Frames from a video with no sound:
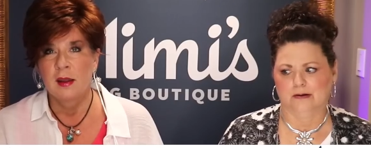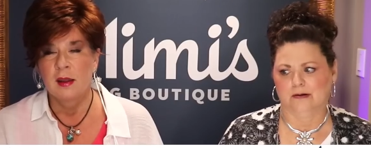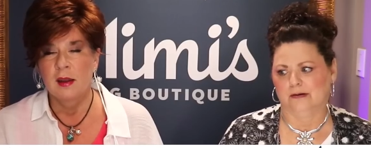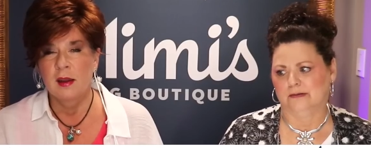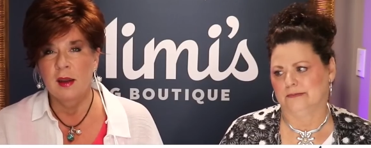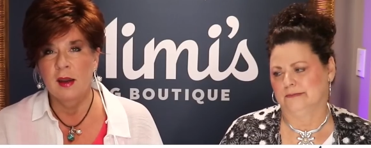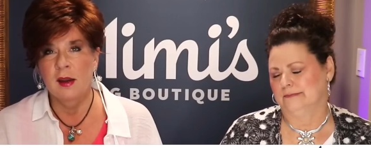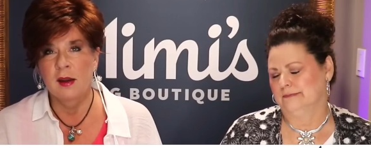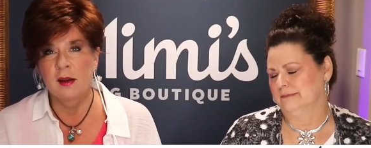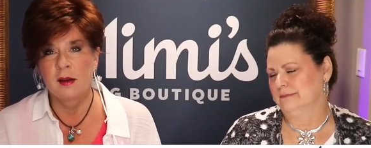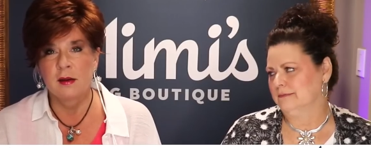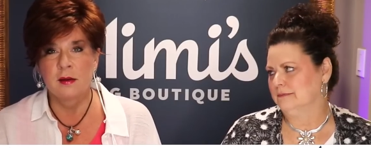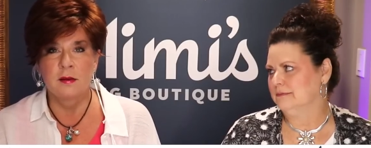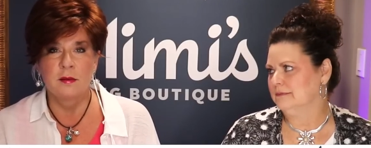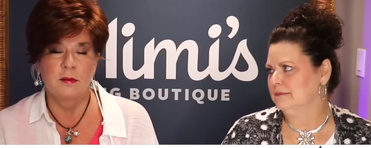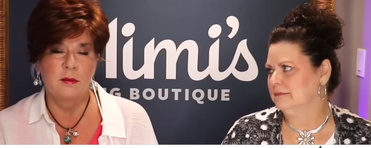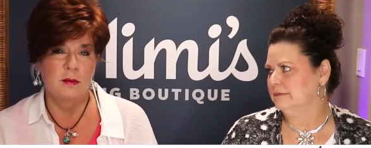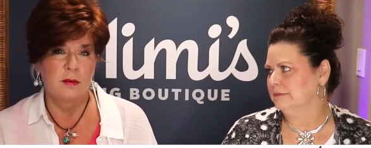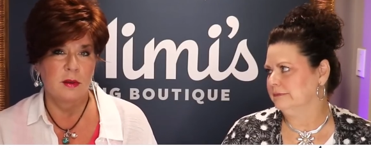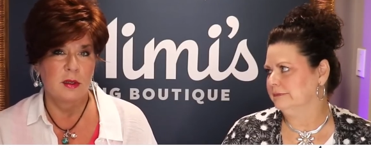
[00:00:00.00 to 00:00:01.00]
Speaker 1: uh,
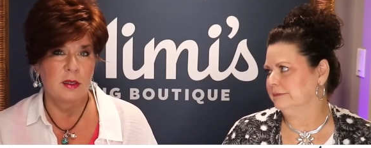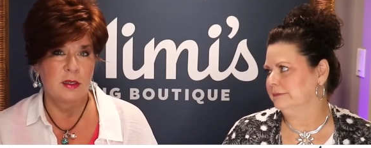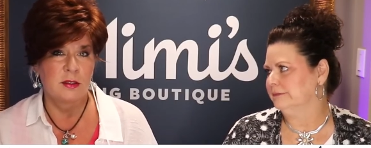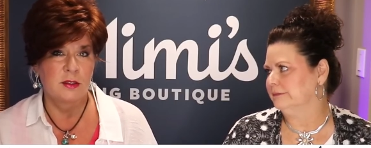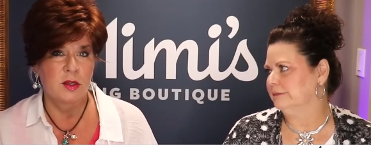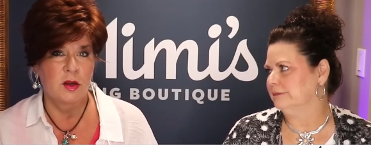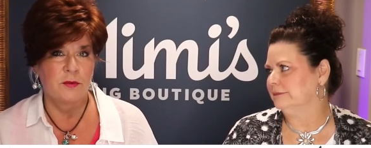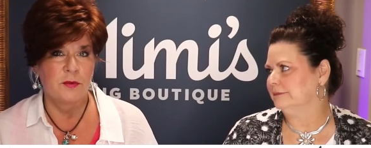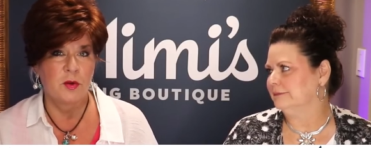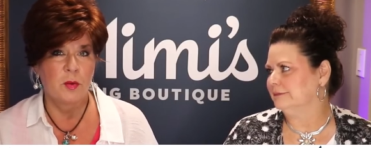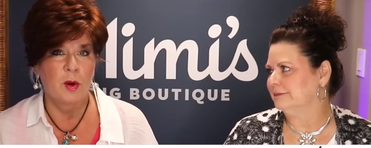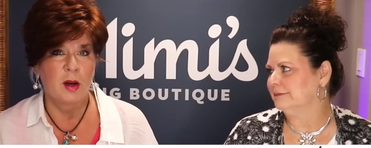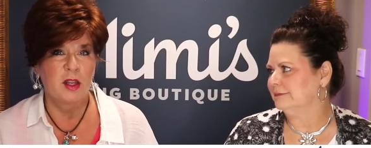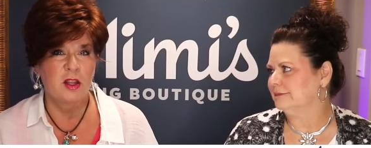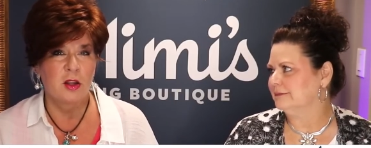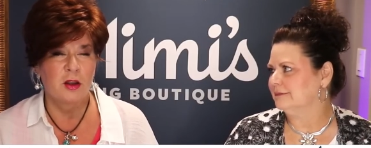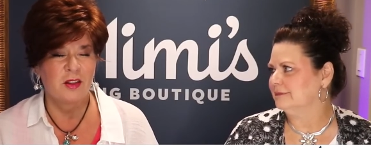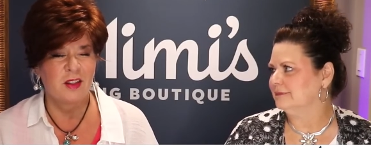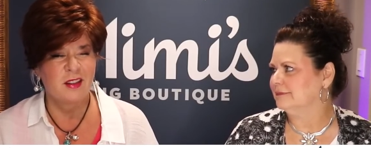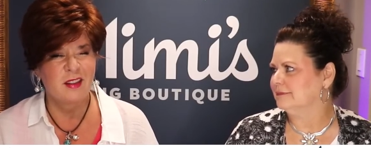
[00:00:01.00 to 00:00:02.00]
and so if you want to
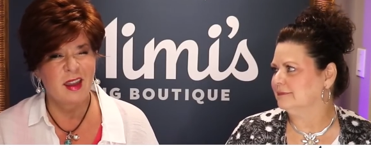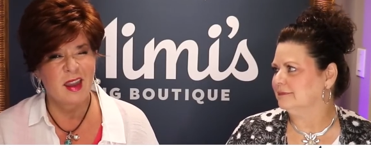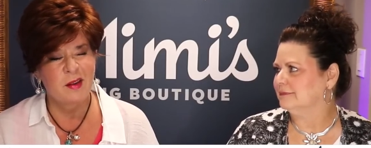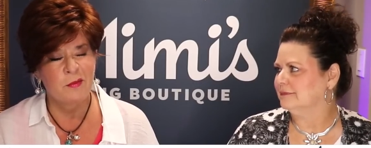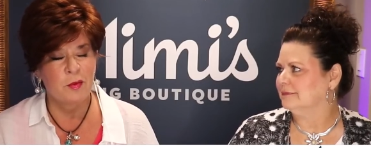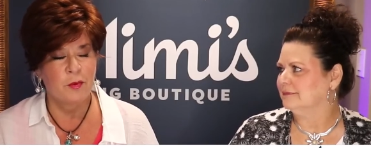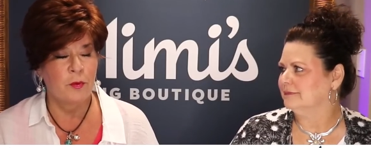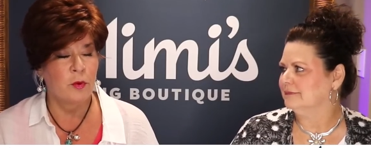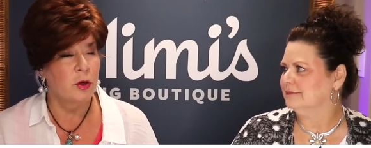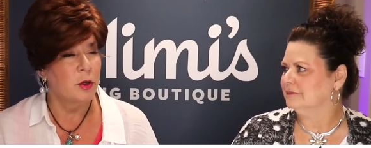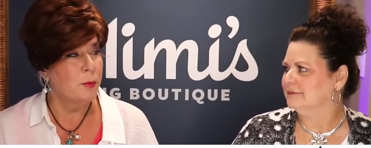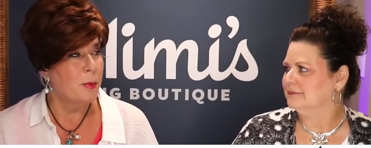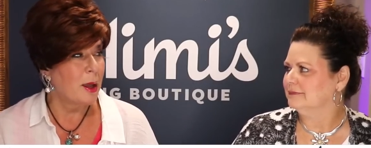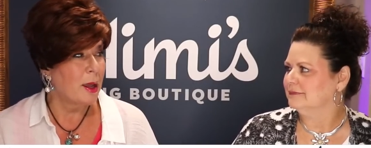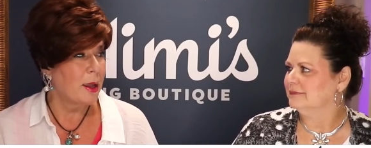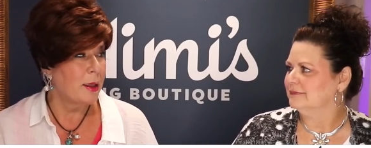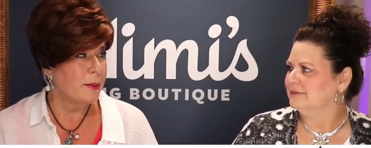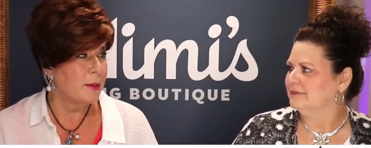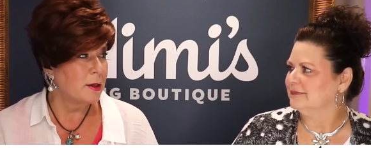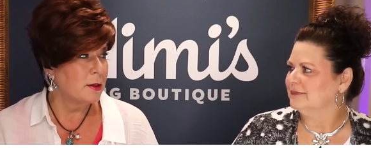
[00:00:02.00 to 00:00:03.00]
know the date before you
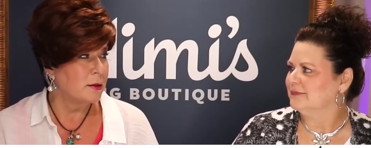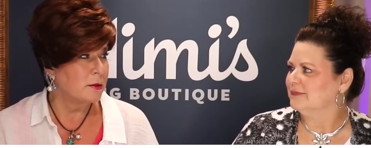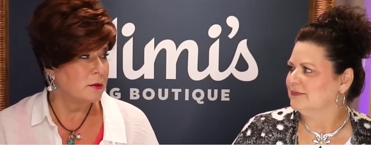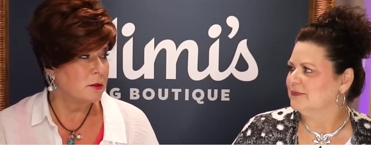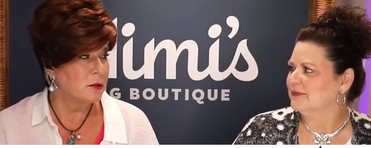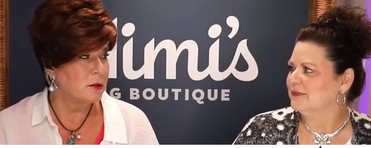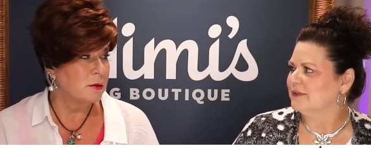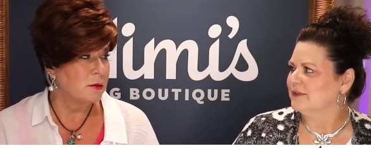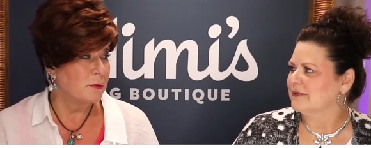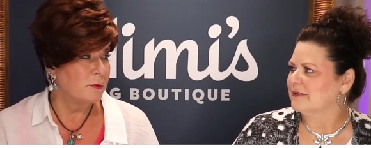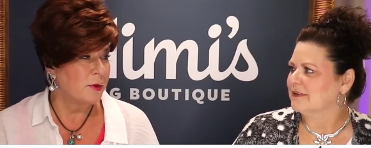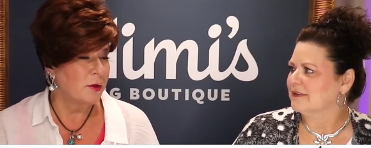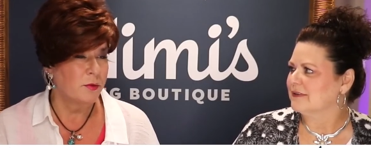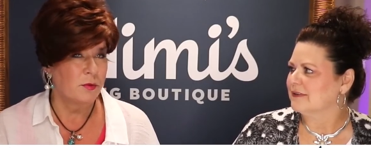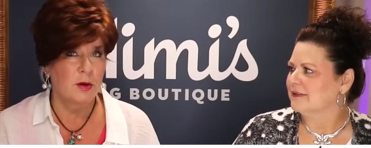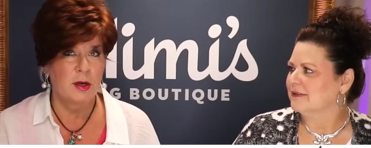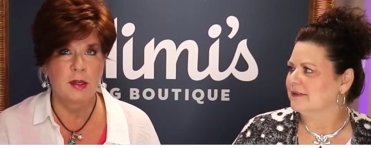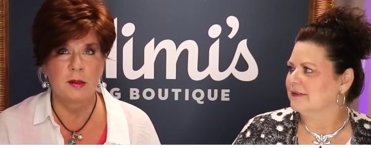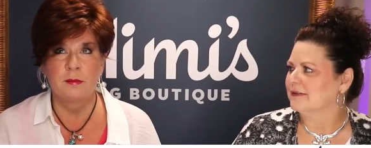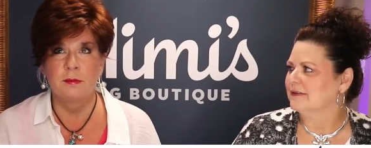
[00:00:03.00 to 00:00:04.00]
buy, then feel
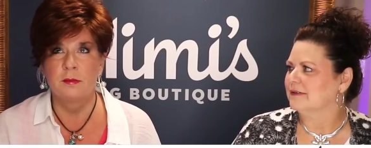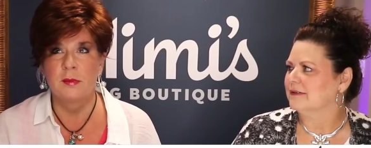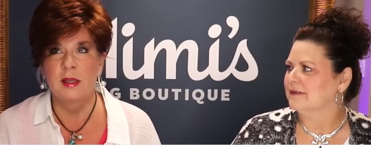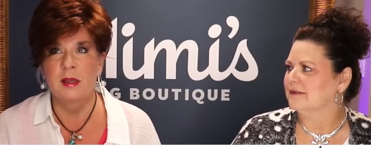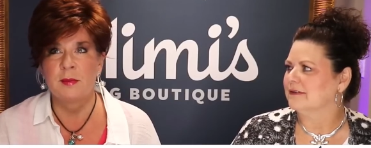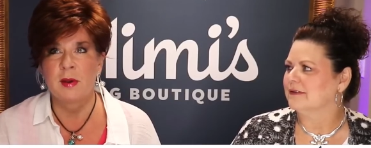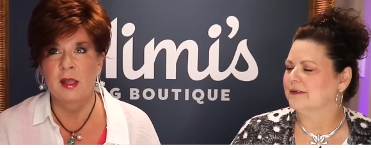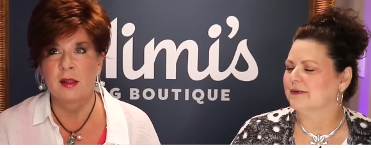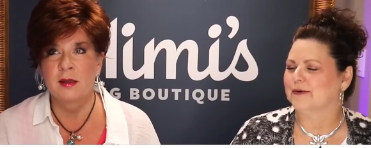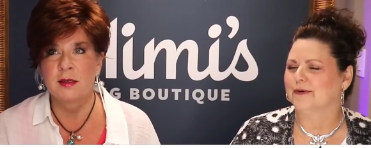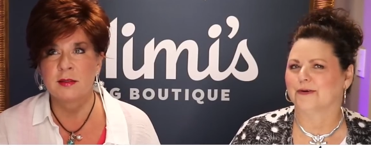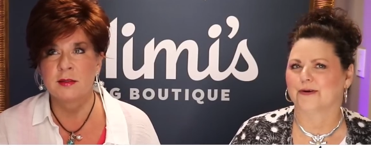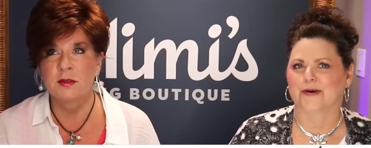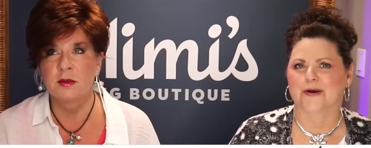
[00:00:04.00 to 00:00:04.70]
free to email us or